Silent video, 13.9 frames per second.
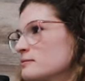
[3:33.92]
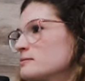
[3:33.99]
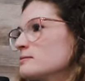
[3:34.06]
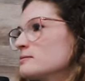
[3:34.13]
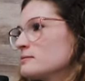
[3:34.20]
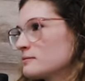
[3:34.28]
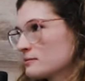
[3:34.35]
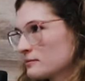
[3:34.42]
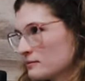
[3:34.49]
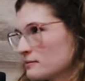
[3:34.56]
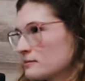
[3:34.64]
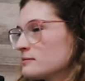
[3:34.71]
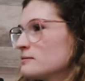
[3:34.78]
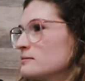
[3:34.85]

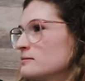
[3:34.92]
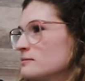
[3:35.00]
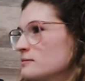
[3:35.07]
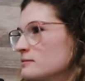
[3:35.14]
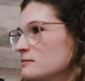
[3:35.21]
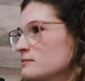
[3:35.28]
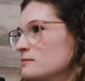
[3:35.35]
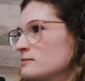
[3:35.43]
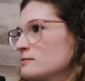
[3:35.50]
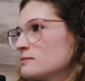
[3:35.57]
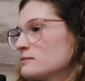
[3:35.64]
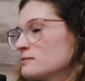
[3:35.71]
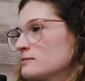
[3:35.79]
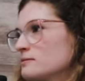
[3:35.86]

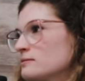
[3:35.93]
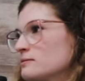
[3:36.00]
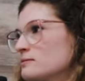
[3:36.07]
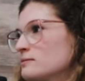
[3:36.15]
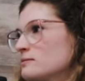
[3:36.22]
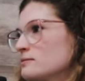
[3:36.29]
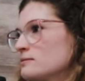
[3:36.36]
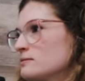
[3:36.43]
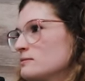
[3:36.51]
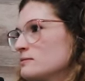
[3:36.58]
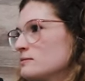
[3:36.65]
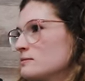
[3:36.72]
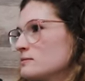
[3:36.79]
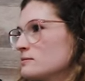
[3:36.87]

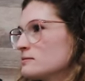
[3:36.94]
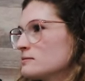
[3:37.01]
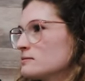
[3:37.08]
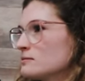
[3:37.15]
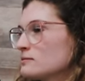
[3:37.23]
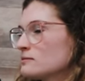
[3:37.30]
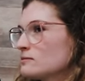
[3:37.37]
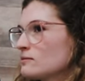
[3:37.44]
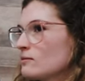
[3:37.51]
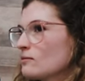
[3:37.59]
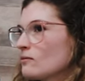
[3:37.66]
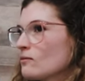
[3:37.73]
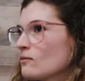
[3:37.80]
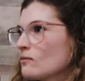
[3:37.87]

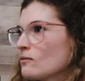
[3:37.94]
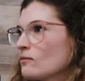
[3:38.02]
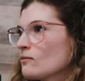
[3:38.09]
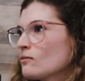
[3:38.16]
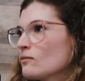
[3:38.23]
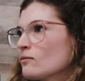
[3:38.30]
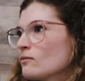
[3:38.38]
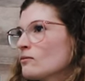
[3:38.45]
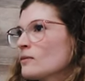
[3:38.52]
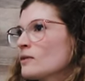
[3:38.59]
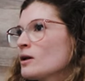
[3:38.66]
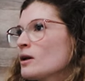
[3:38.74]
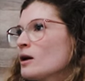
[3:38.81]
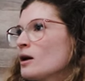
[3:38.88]

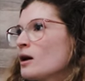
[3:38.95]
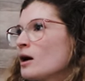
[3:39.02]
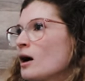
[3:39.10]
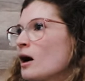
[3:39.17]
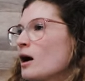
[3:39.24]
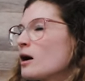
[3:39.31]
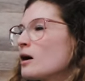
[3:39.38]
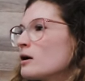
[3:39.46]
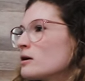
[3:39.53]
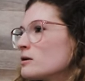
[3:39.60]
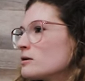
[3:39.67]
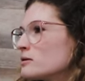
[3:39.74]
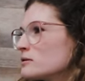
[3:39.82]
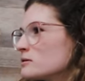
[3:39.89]

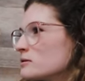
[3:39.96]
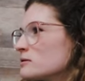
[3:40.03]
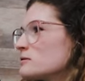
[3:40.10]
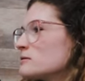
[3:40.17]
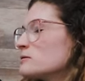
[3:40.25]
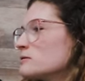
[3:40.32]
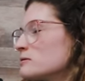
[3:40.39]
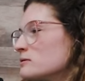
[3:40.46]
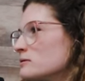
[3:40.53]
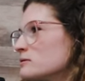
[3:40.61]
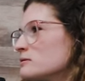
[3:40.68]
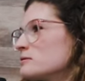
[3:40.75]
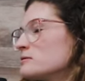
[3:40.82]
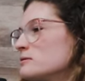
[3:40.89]
This person isn't speaking.